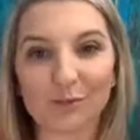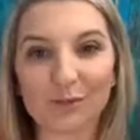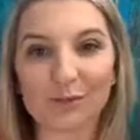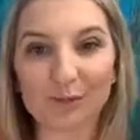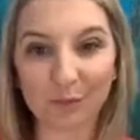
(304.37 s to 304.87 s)

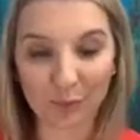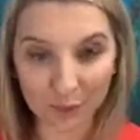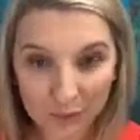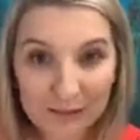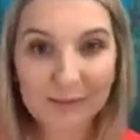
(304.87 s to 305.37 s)

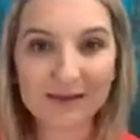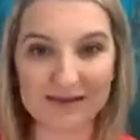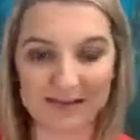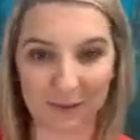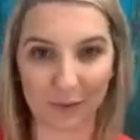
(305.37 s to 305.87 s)
supremely
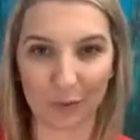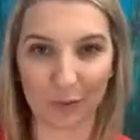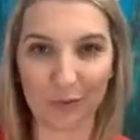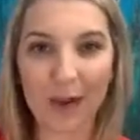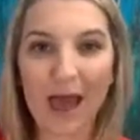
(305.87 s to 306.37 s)

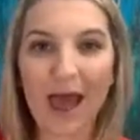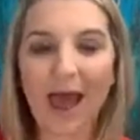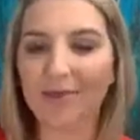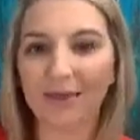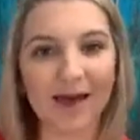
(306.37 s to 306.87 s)
simple,
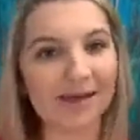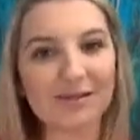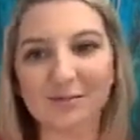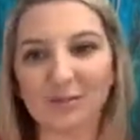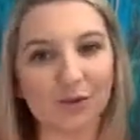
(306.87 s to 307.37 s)
and that
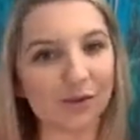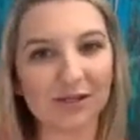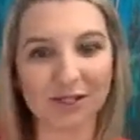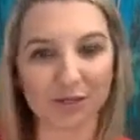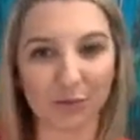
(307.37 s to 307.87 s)
is purely
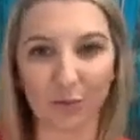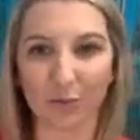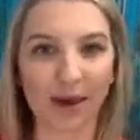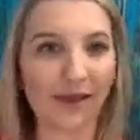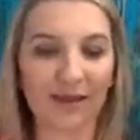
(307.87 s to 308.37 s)
just
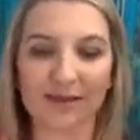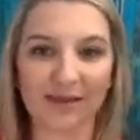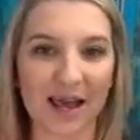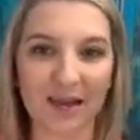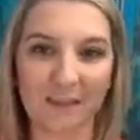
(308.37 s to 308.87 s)
breaking it
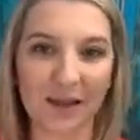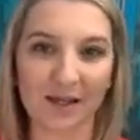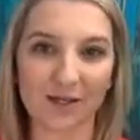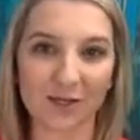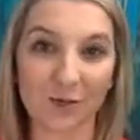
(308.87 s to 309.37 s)
down and
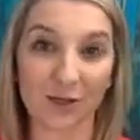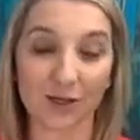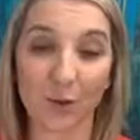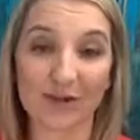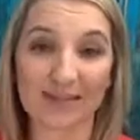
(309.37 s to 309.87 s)
making sure that
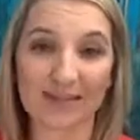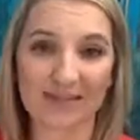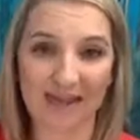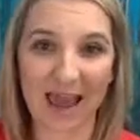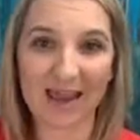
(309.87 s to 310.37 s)
you
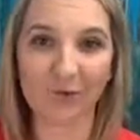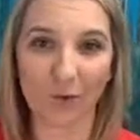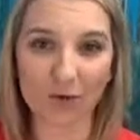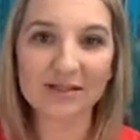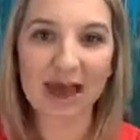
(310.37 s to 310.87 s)
understand
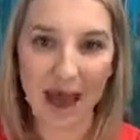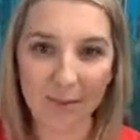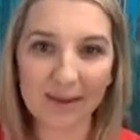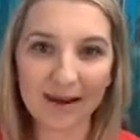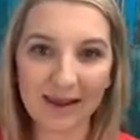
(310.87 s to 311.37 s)
what's
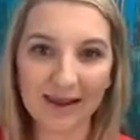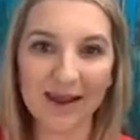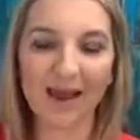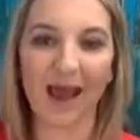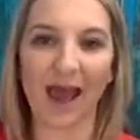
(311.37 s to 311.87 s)
happening
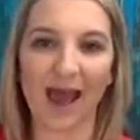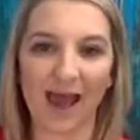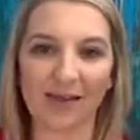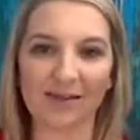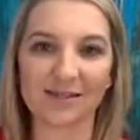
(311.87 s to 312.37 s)

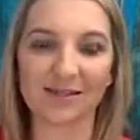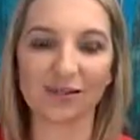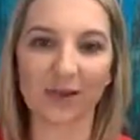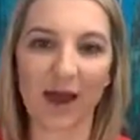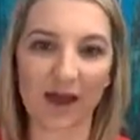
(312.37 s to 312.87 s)
and
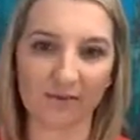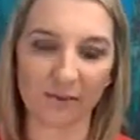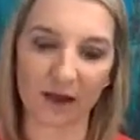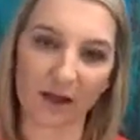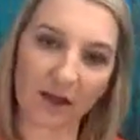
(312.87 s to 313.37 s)
you have
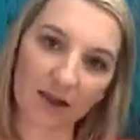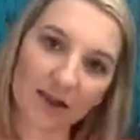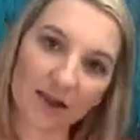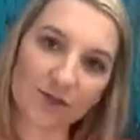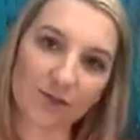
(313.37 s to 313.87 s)
a
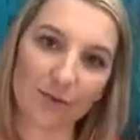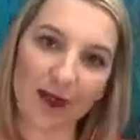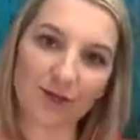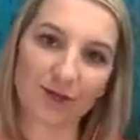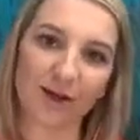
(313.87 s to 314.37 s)
clear
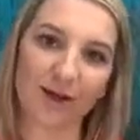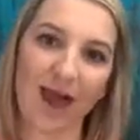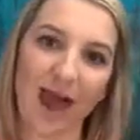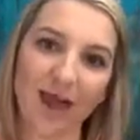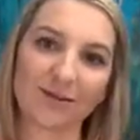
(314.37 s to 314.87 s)
direction
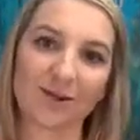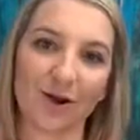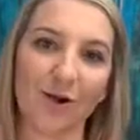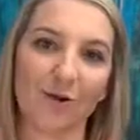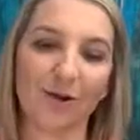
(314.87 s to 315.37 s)
and
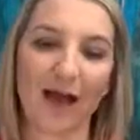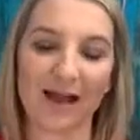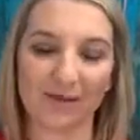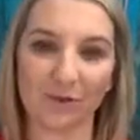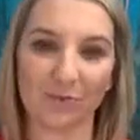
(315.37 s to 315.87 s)
goal
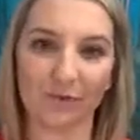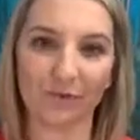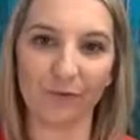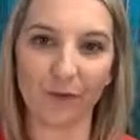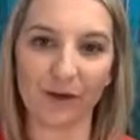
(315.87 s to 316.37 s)
as you move
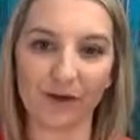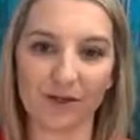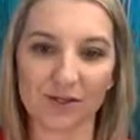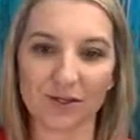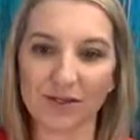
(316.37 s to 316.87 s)
forward.
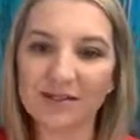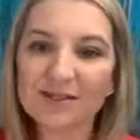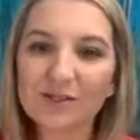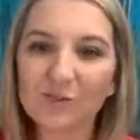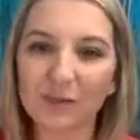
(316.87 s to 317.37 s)
So this
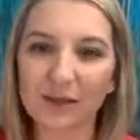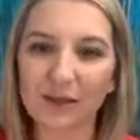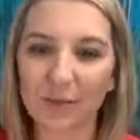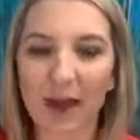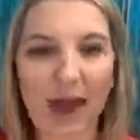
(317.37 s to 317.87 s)
is a
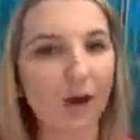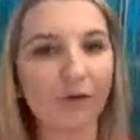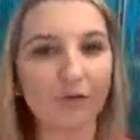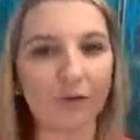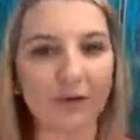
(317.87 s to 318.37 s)
really
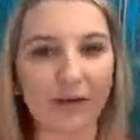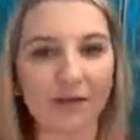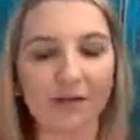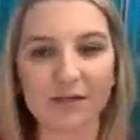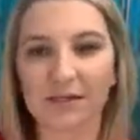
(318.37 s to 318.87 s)
powerful
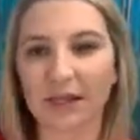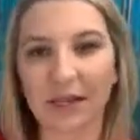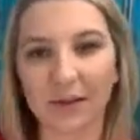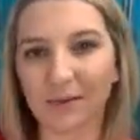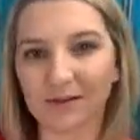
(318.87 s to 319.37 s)
thing, to
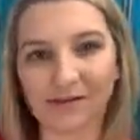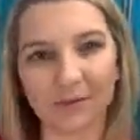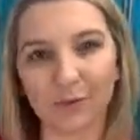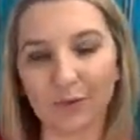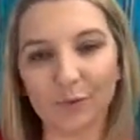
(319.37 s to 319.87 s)
keep it
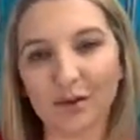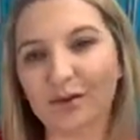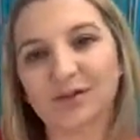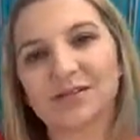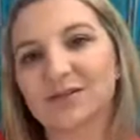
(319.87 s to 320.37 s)
simple,
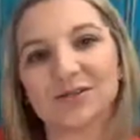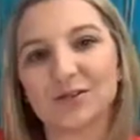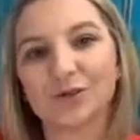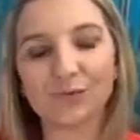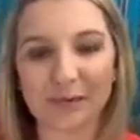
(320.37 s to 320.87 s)
because there's
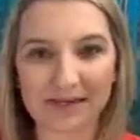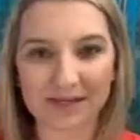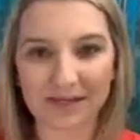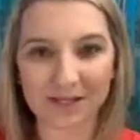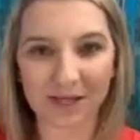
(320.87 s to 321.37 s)
no
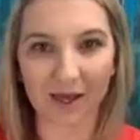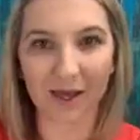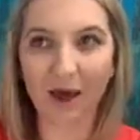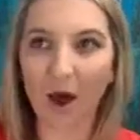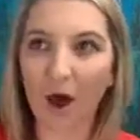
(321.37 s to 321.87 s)
reason to
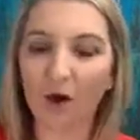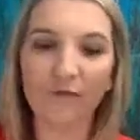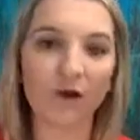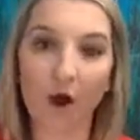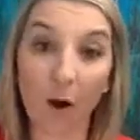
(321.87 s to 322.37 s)

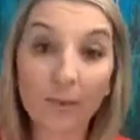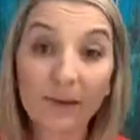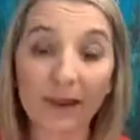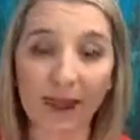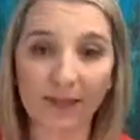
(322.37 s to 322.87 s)

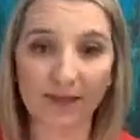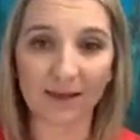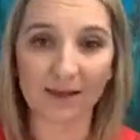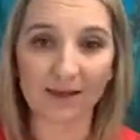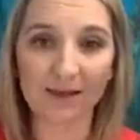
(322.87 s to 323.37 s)
overcomplicate
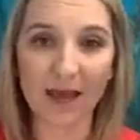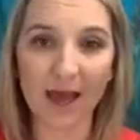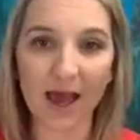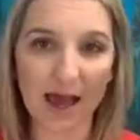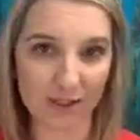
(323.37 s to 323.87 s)
things
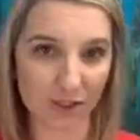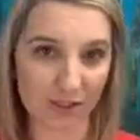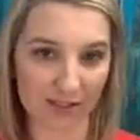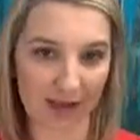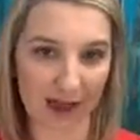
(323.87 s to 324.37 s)
as you
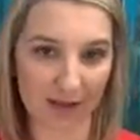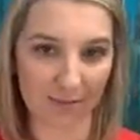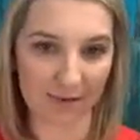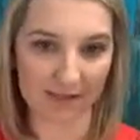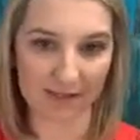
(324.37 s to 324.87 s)
set out in
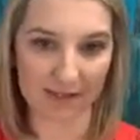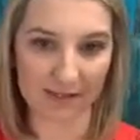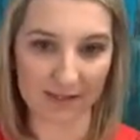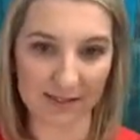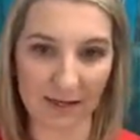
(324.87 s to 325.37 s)
business.